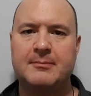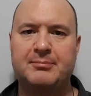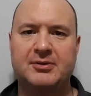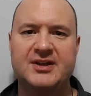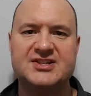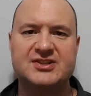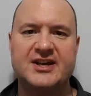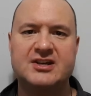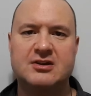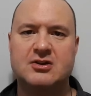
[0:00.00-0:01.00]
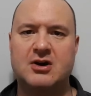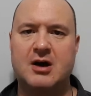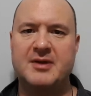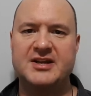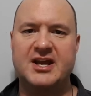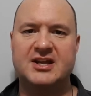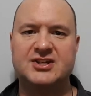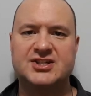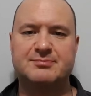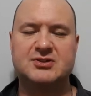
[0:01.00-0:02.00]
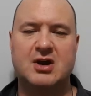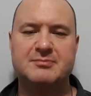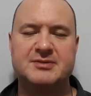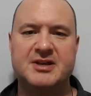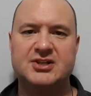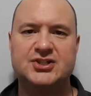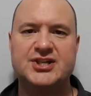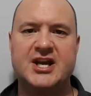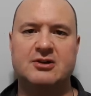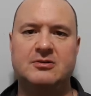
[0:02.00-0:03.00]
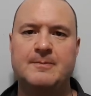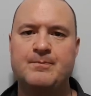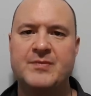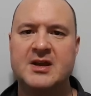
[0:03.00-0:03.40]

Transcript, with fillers: Please like, comment, and subscribe to my channel.